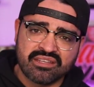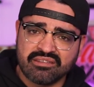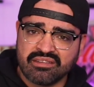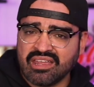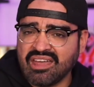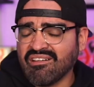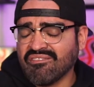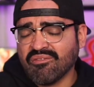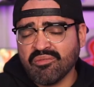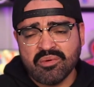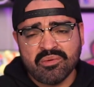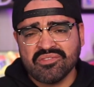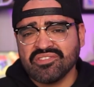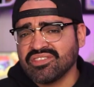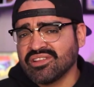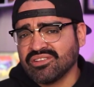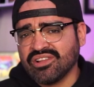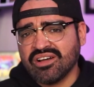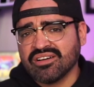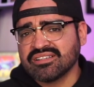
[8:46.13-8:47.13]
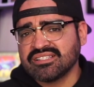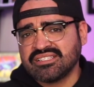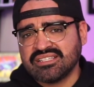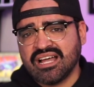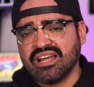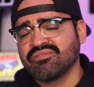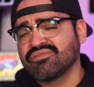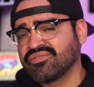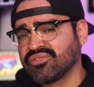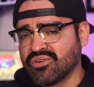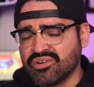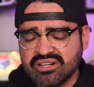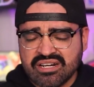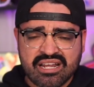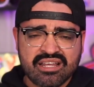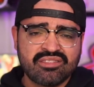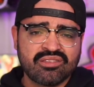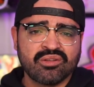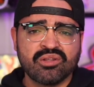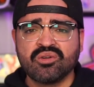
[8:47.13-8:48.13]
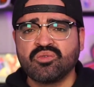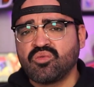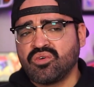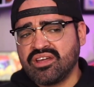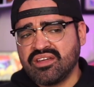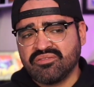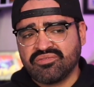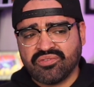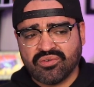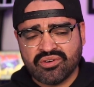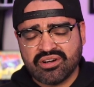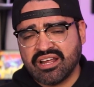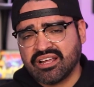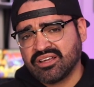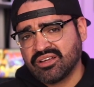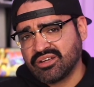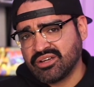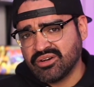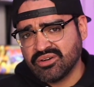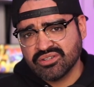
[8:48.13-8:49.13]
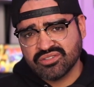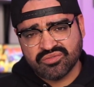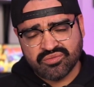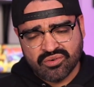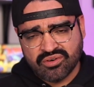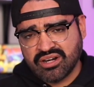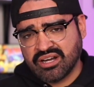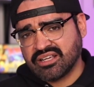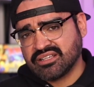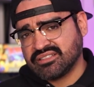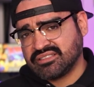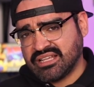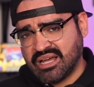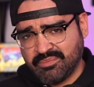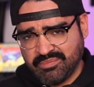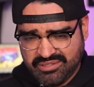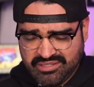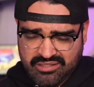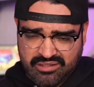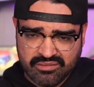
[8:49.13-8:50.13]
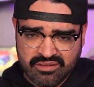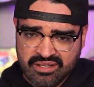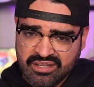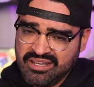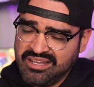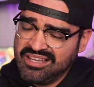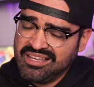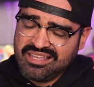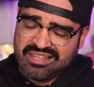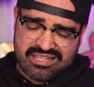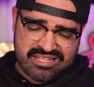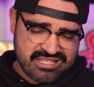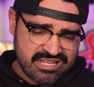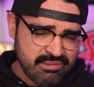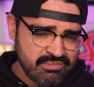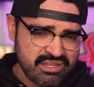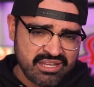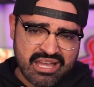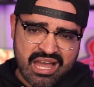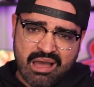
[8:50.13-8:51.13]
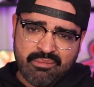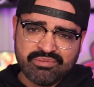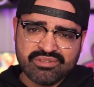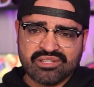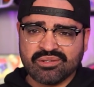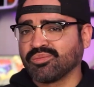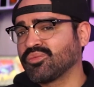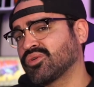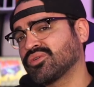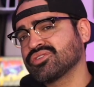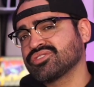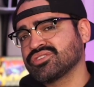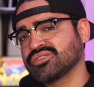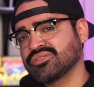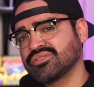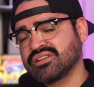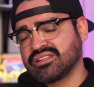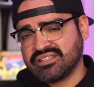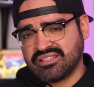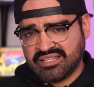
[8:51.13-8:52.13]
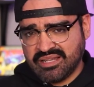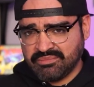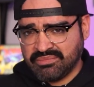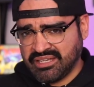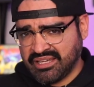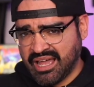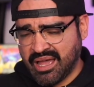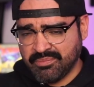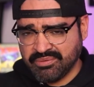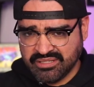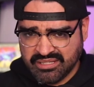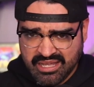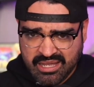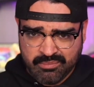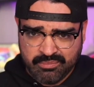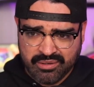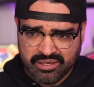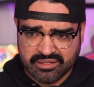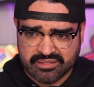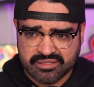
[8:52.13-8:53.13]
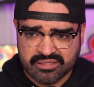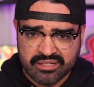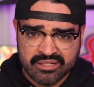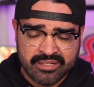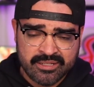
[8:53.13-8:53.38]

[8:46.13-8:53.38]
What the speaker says: Now, remember, for the longest time, Fortnite, the only way Fortnite could go is Fortnite could stop itself. And the same thing happens in Warzone, and the same thing happens in Apex.